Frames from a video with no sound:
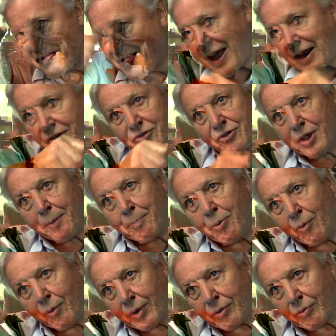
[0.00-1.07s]
That's the
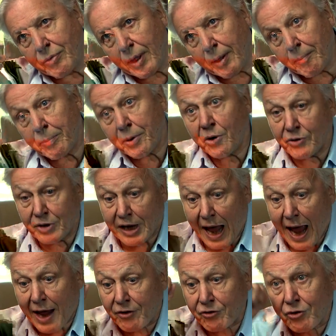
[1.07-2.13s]
appalling thing, because it
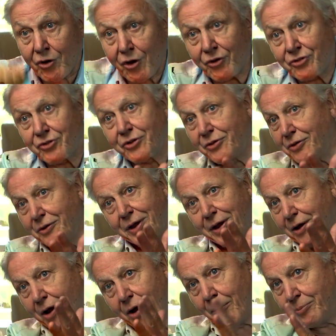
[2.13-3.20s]
adds cost to the
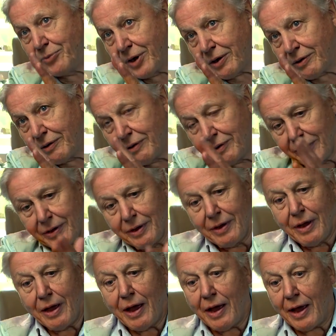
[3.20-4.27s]
object,
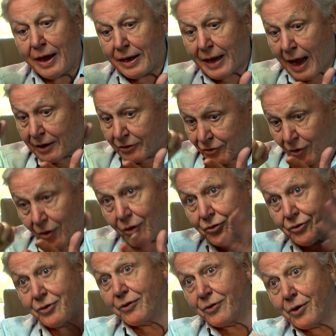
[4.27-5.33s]
it adds
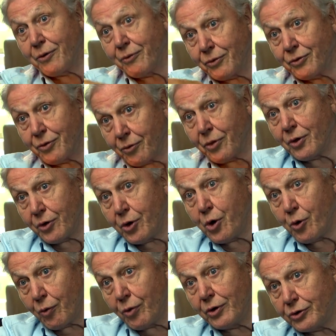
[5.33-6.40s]
cost to the
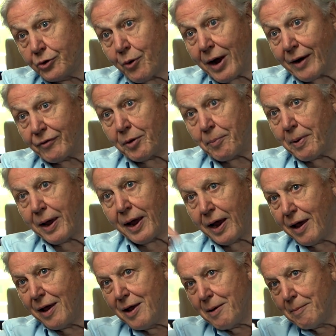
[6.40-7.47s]
you that you have to
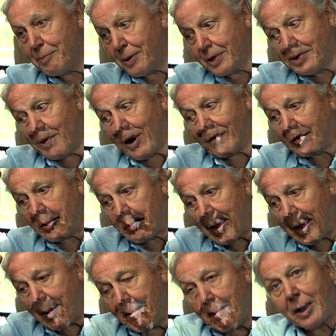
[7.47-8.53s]
pay, but you have to
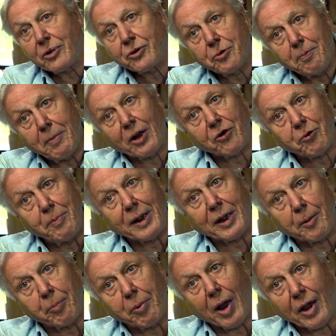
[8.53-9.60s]
pay a much, much
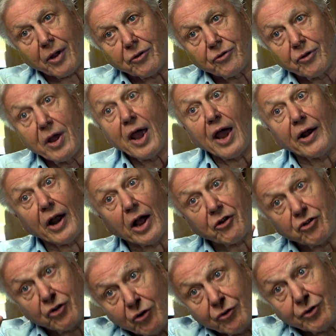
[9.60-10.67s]
bigger price, and our
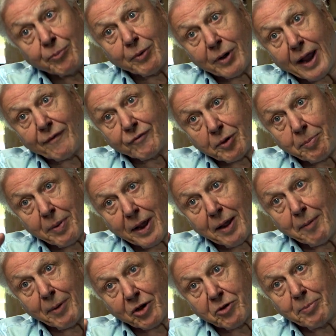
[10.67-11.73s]
children will have to pay a
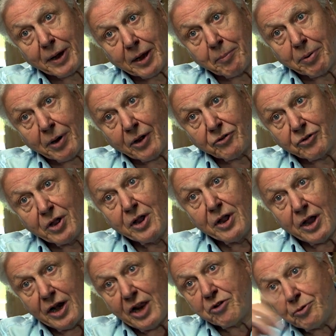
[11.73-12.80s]
much bigger price
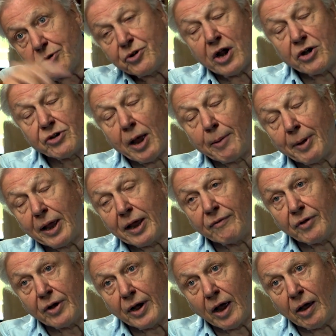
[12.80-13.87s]
unless we change our
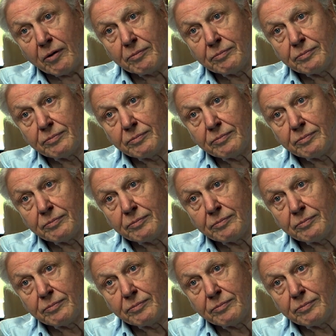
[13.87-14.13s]
behaviour now.